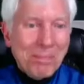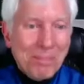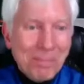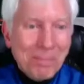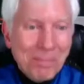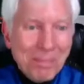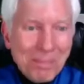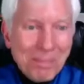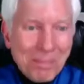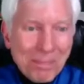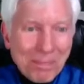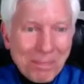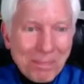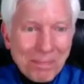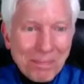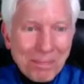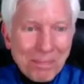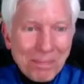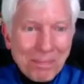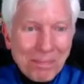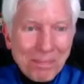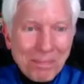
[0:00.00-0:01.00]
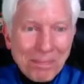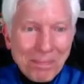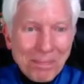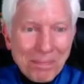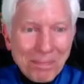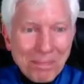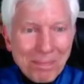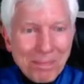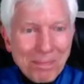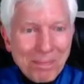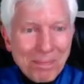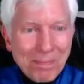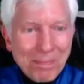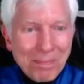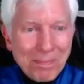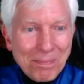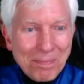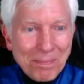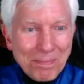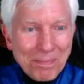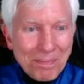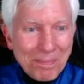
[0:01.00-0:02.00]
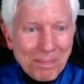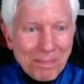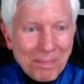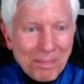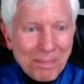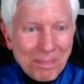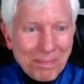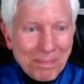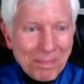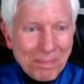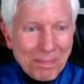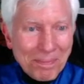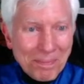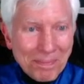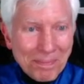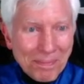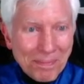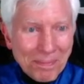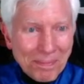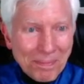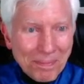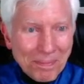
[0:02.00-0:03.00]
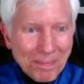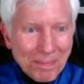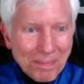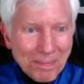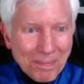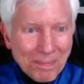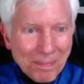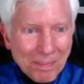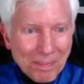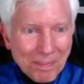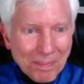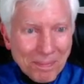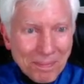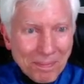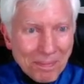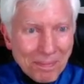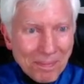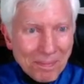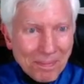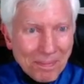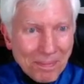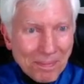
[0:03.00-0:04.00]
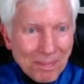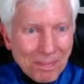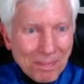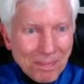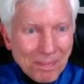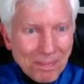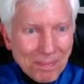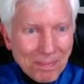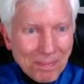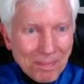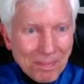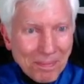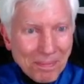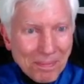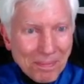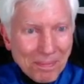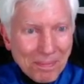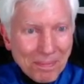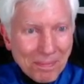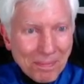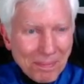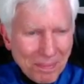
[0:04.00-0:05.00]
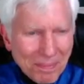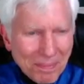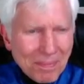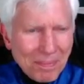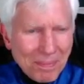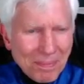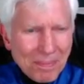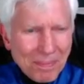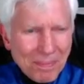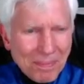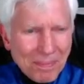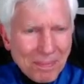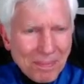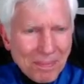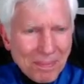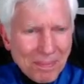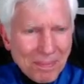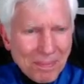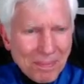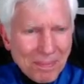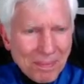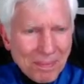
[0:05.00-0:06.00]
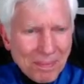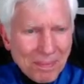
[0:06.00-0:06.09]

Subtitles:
(not speaking)